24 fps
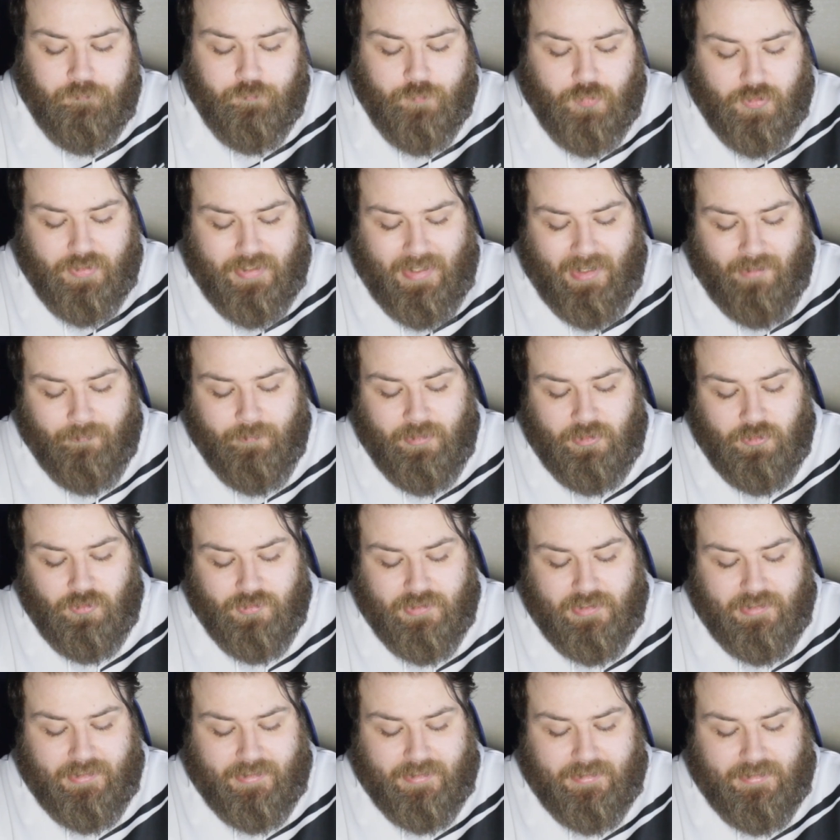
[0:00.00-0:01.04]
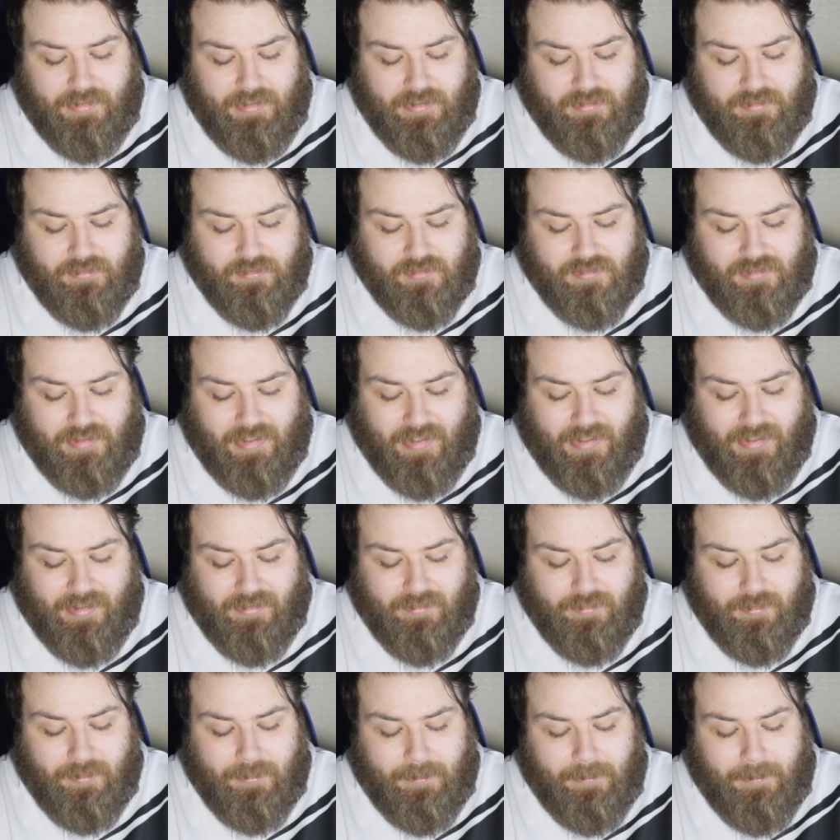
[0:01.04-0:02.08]
But they have been looking like a decent
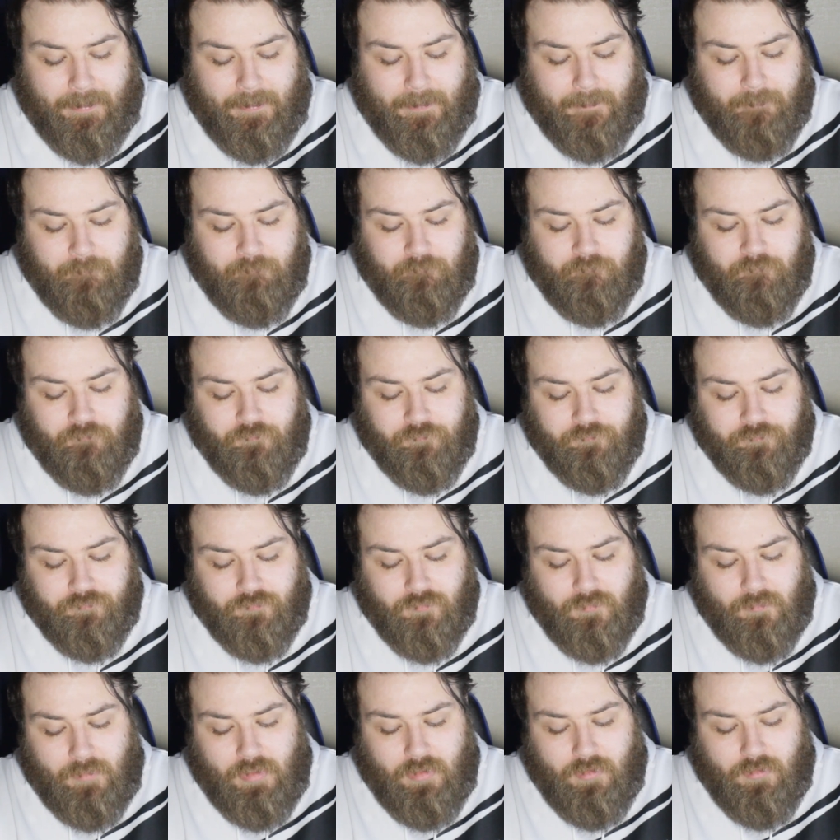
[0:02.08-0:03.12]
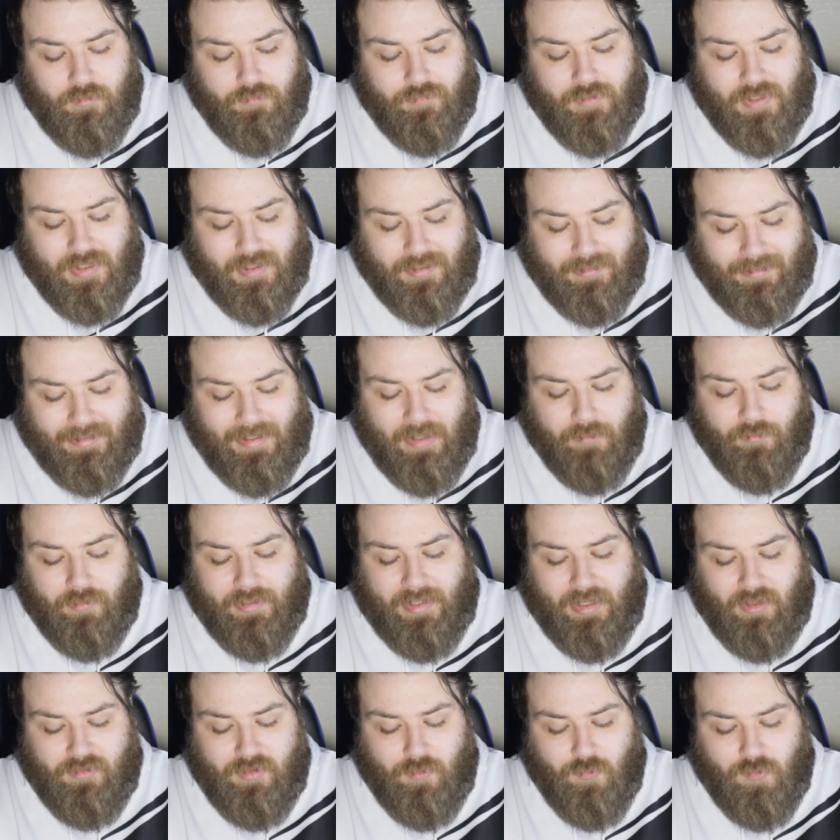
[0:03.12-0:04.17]
side. They're clear on
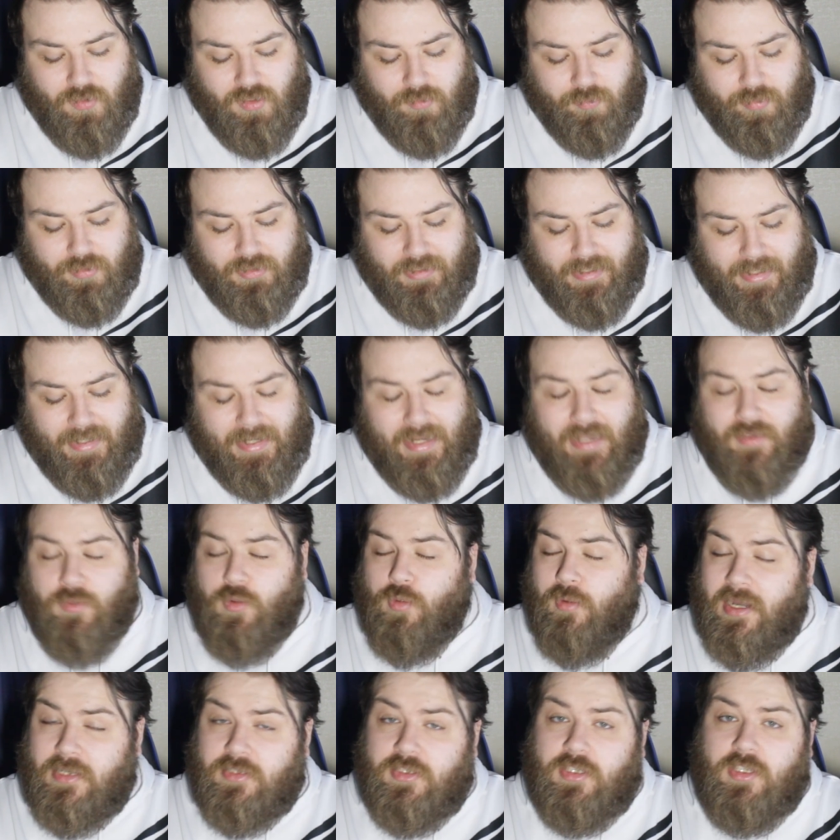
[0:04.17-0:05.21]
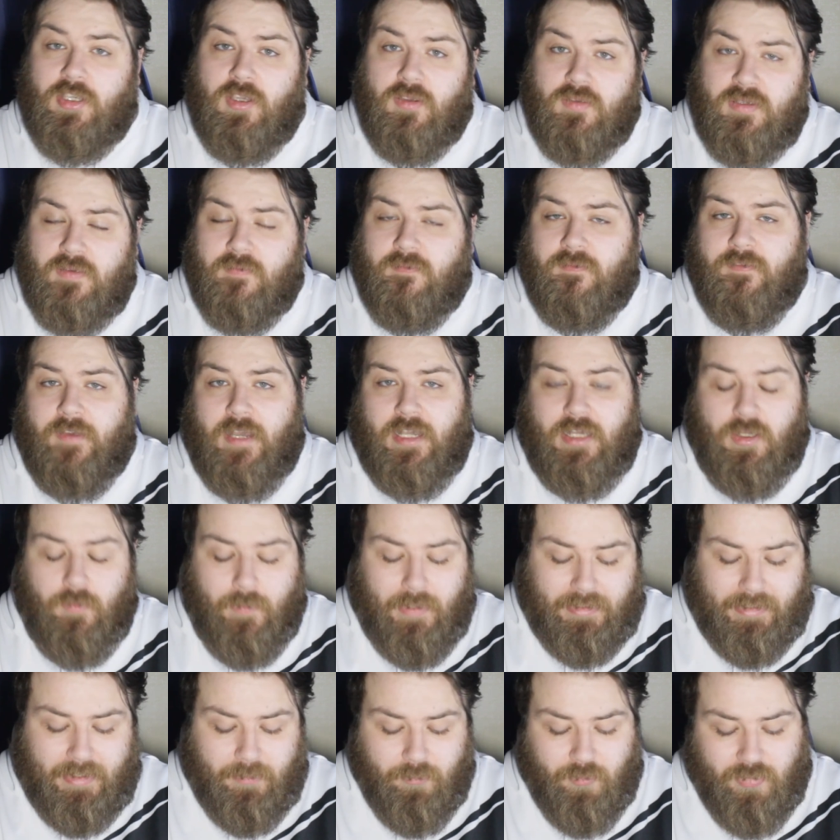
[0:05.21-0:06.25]
how they want to play, and they're executing fairly
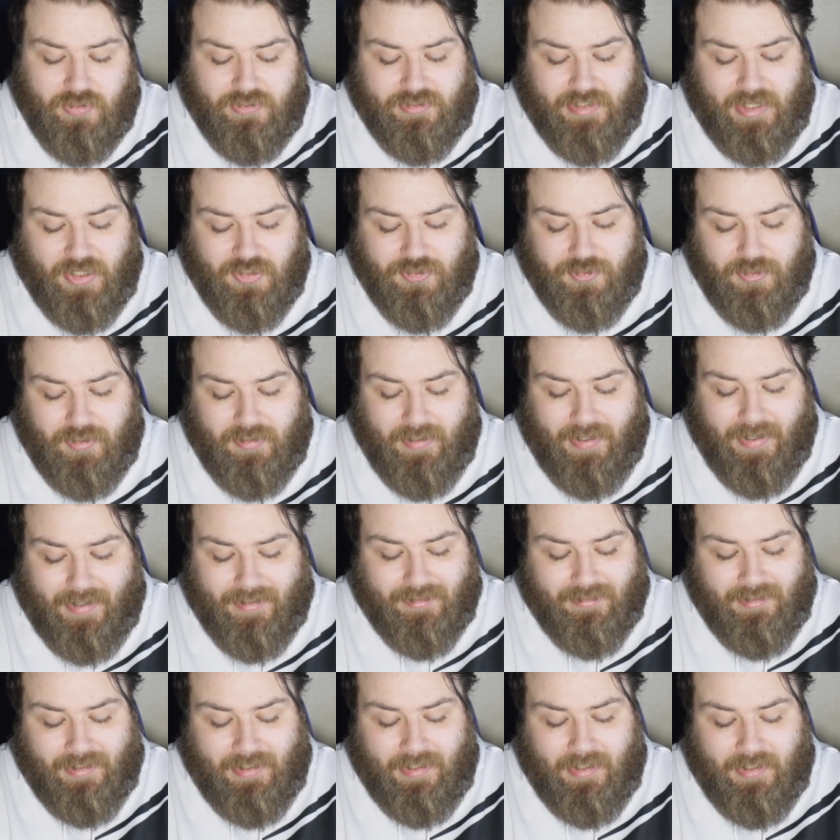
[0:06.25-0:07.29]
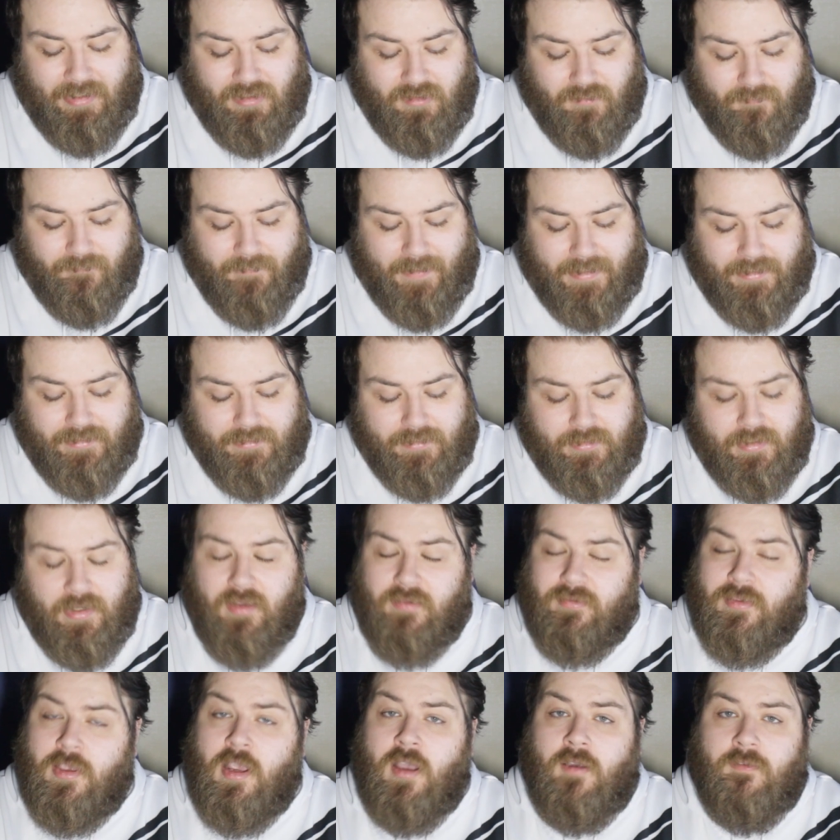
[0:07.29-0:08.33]
well in possession. And I think in defence,
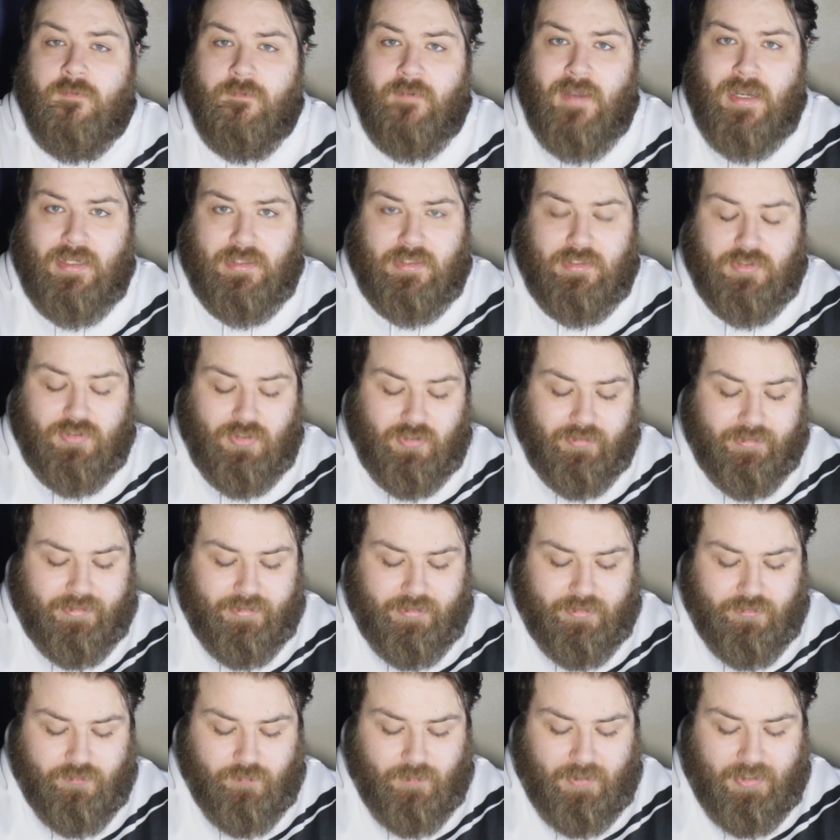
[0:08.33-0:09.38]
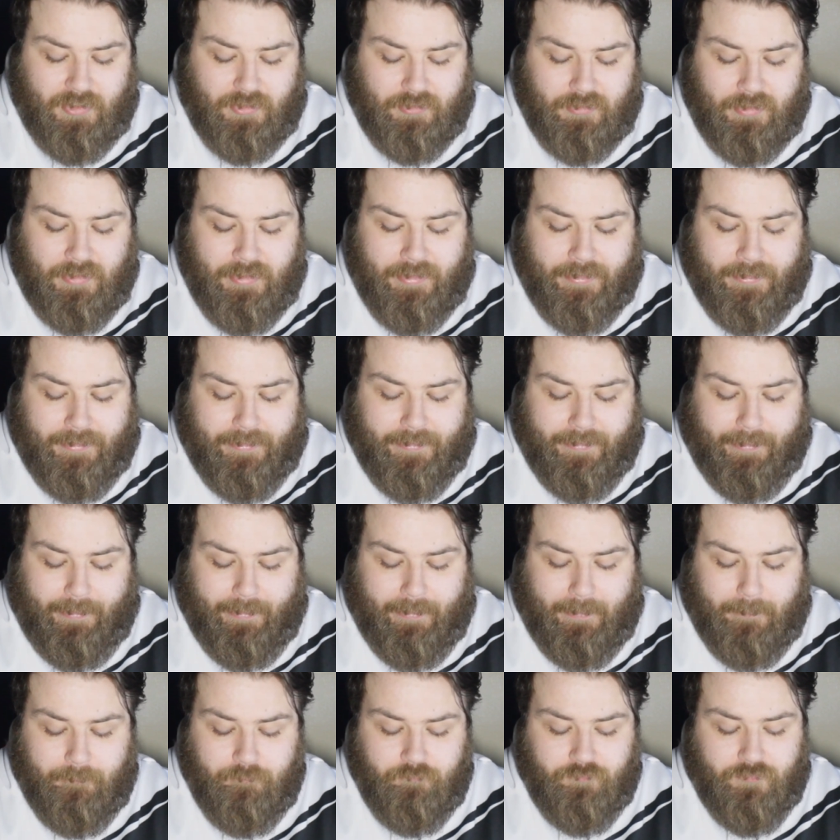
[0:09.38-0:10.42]
they are fairly solid as well.
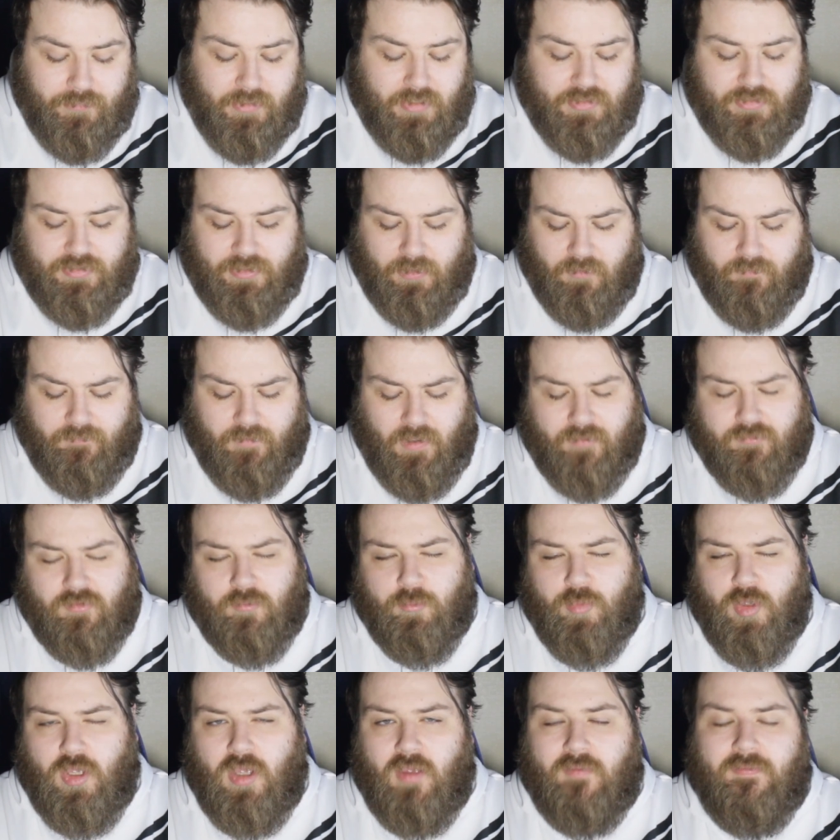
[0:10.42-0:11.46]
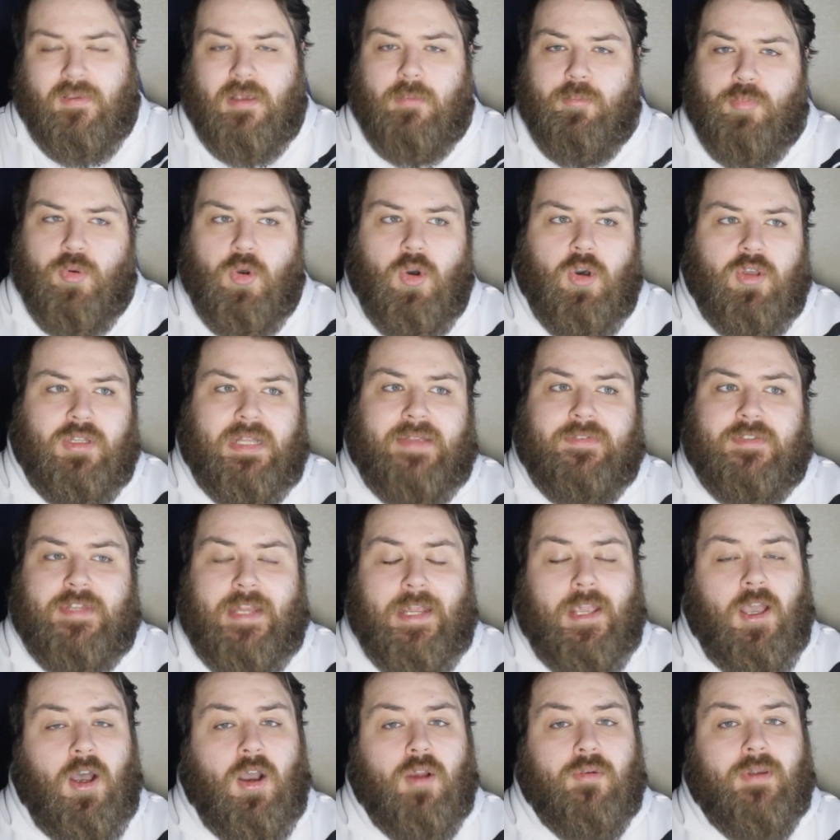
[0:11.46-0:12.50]
They're still far from perfect, but Hull
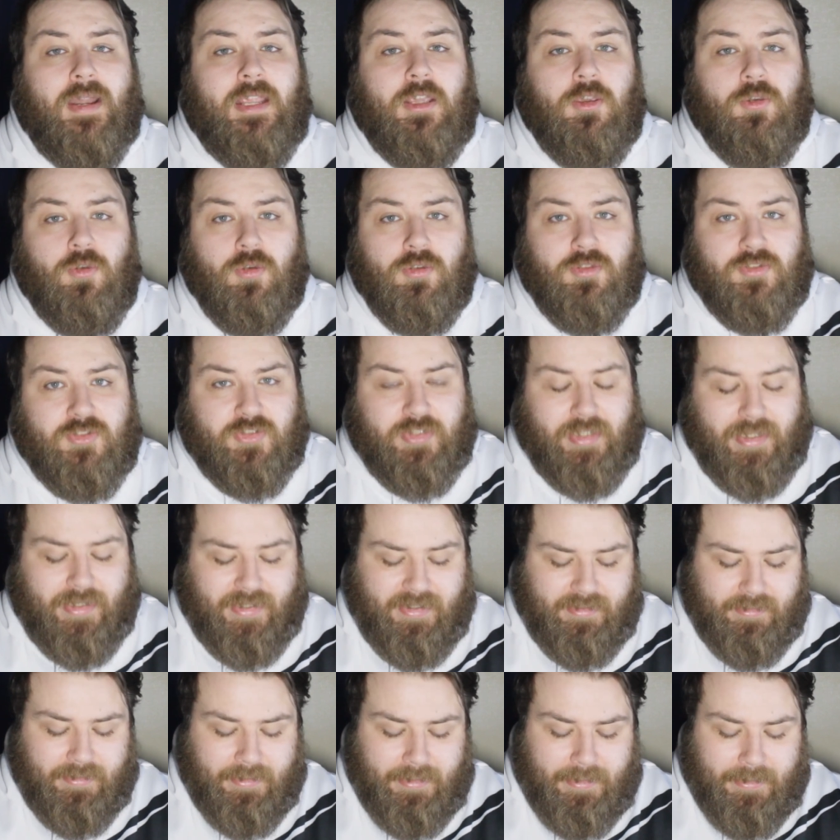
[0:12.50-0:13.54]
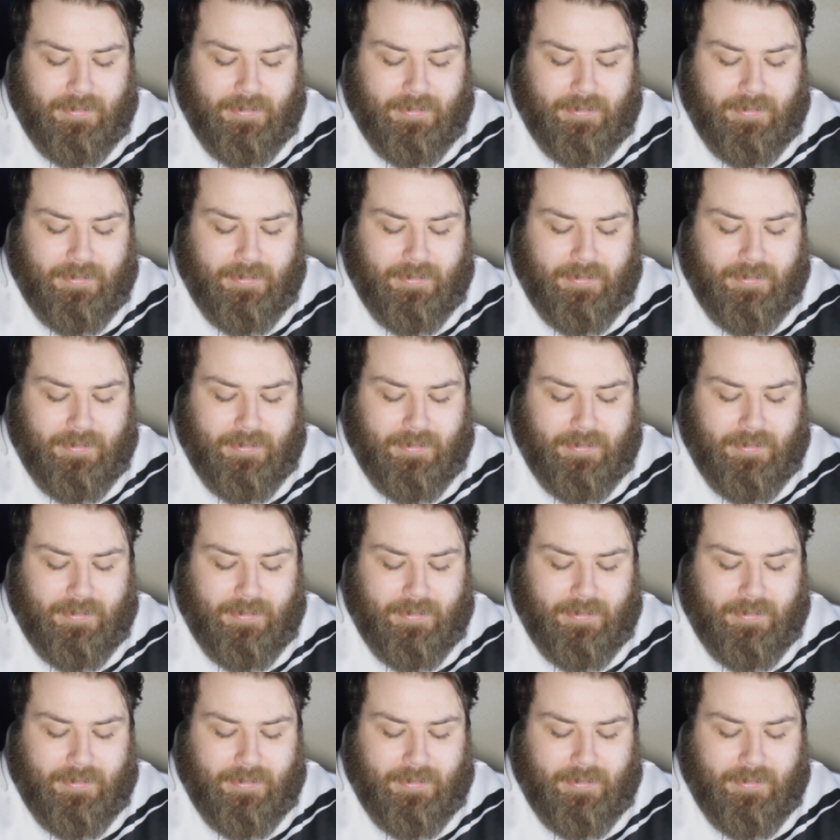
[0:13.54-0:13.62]
FC are a good side.